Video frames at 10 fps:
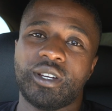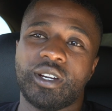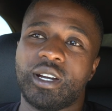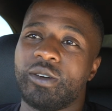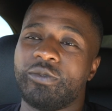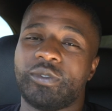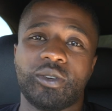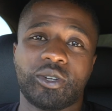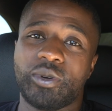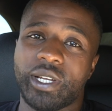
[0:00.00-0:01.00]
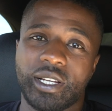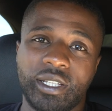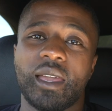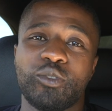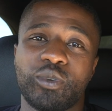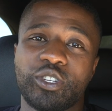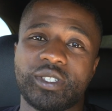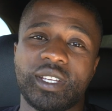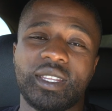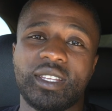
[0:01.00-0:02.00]
very quickly, and when you're
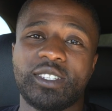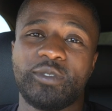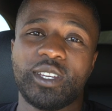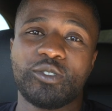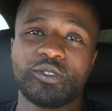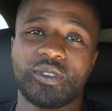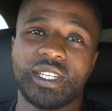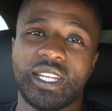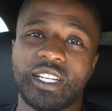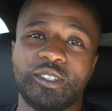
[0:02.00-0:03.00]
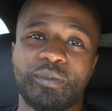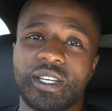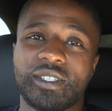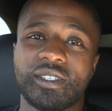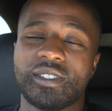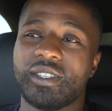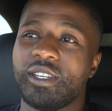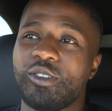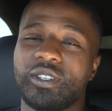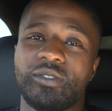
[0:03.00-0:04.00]
seeing these vehicles on a daily basis,
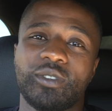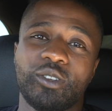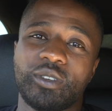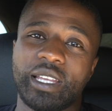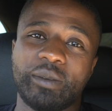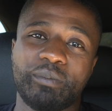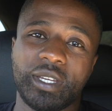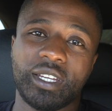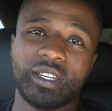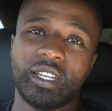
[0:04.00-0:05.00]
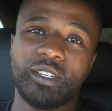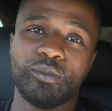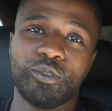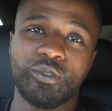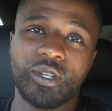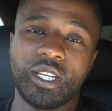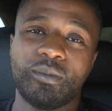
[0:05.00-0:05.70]
they don't even look that big anymore,